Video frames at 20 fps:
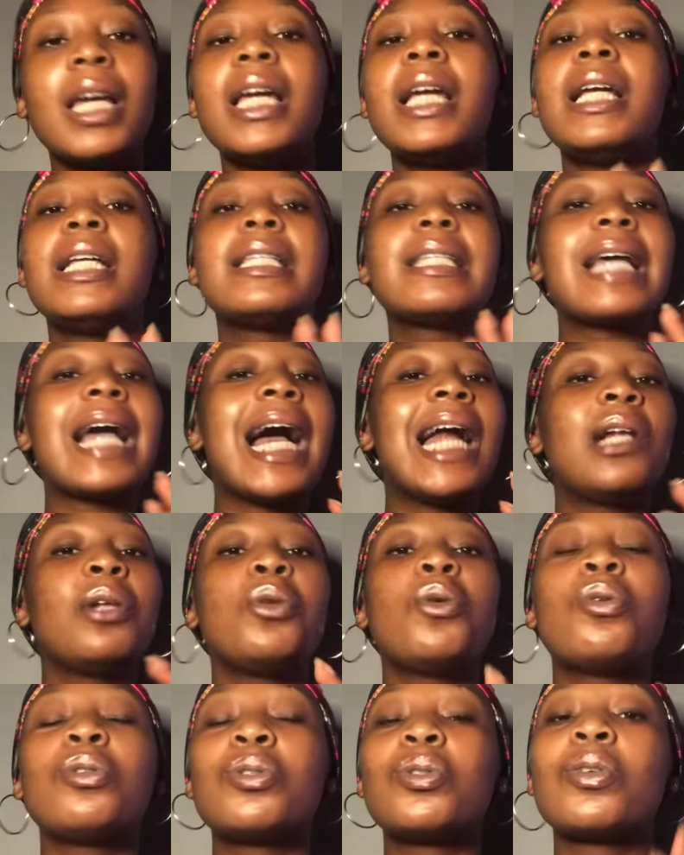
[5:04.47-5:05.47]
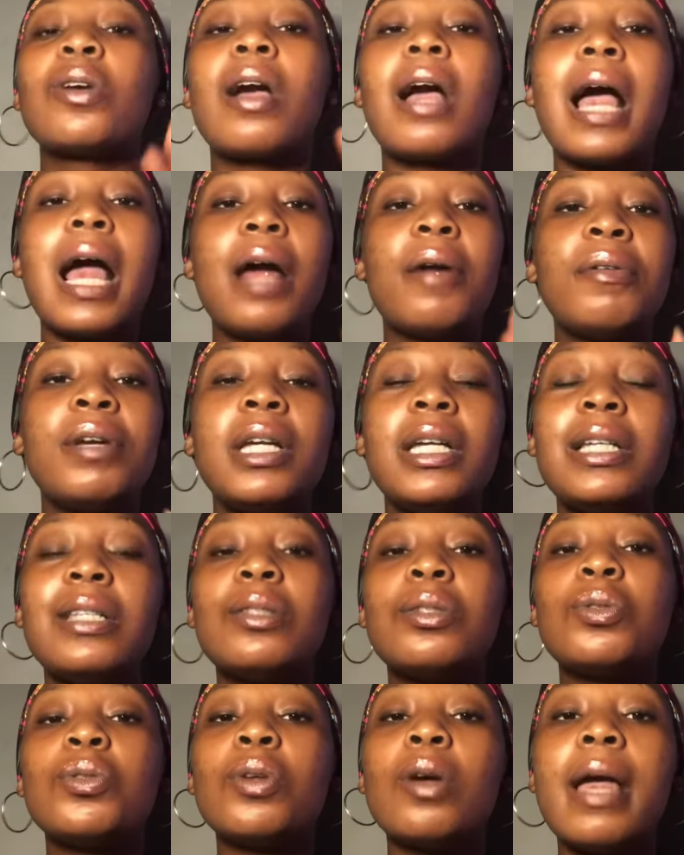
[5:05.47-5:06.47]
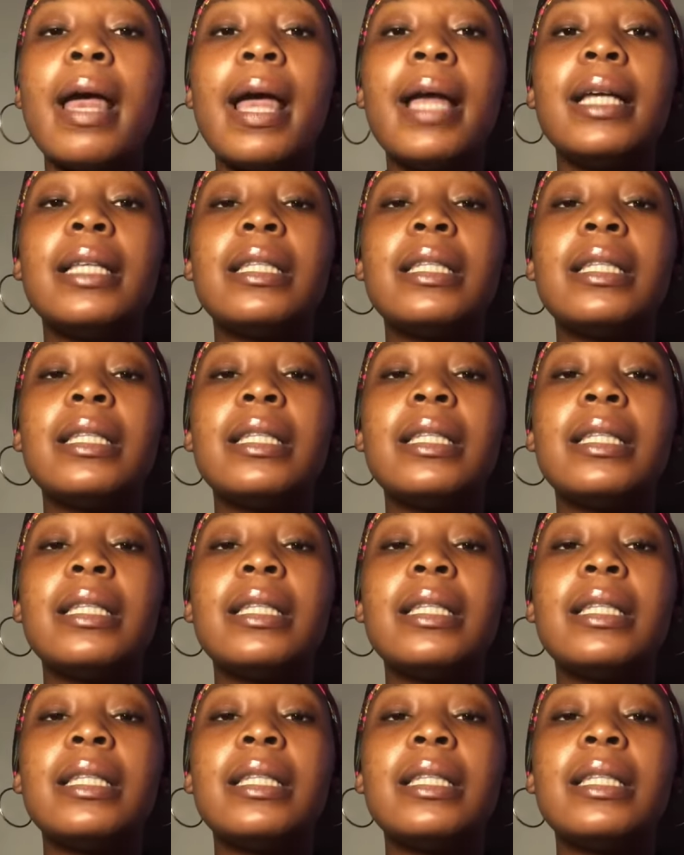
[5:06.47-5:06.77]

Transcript: It cannot carry itself.